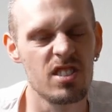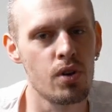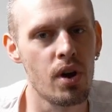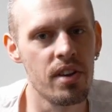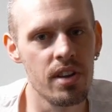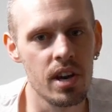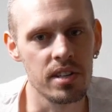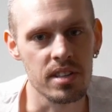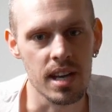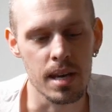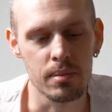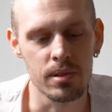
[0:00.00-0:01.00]
You are not
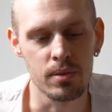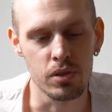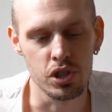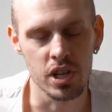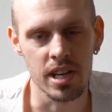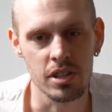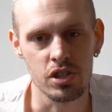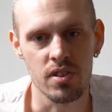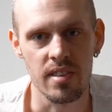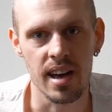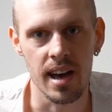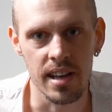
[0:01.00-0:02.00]
able to change
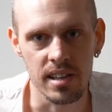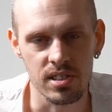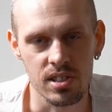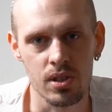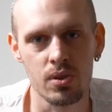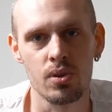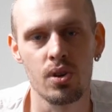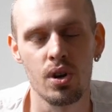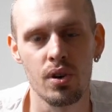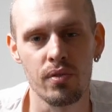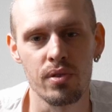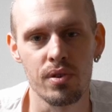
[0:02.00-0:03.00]
the ISO
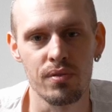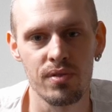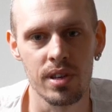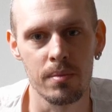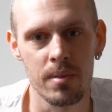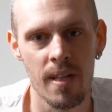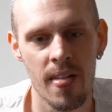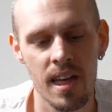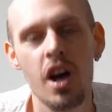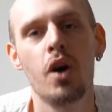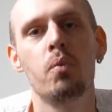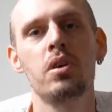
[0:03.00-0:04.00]
of your film.
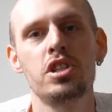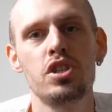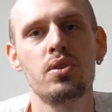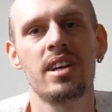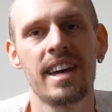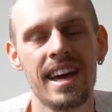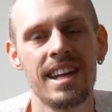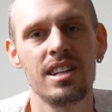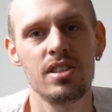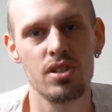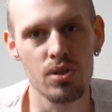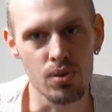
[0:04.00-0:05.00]
What you
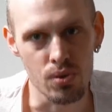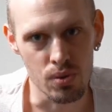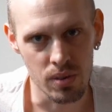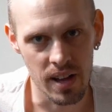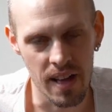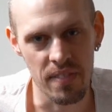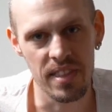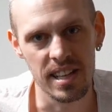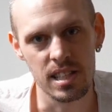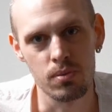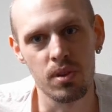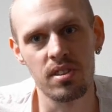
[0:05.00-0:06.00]
can do, and
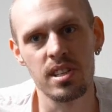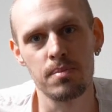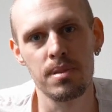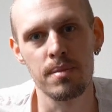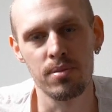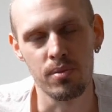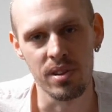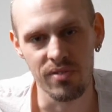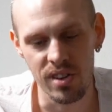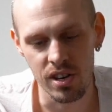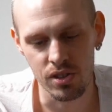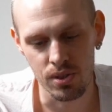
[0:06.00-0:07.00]
that's what these people
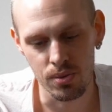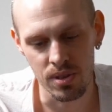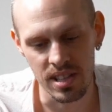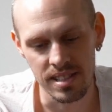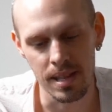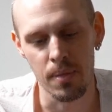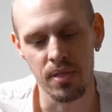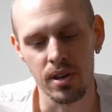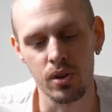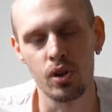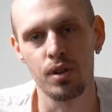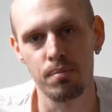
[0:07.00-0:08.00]
refer to, is something
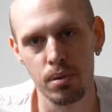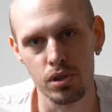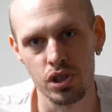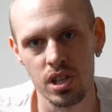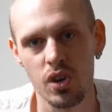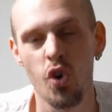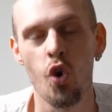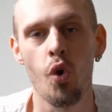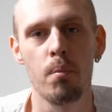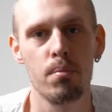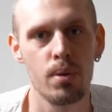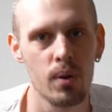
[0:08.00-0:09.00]
called pushing or
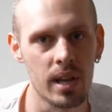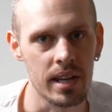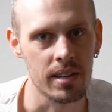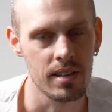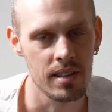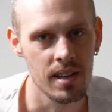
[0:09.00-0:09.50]
pulling.